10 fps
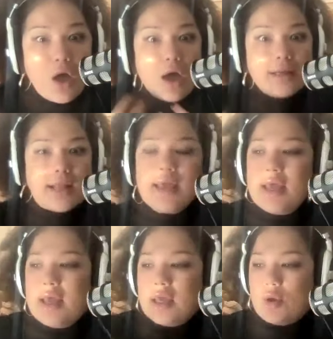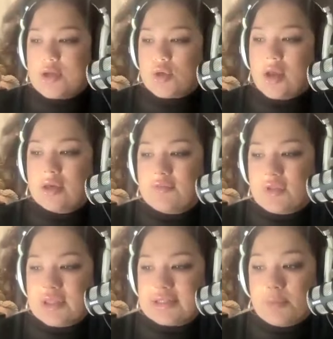on and I, you know, I try on
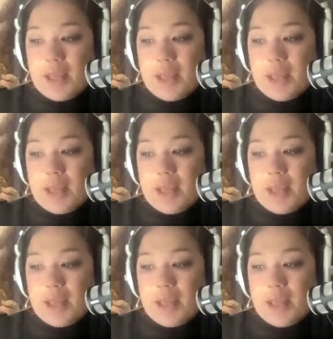different things.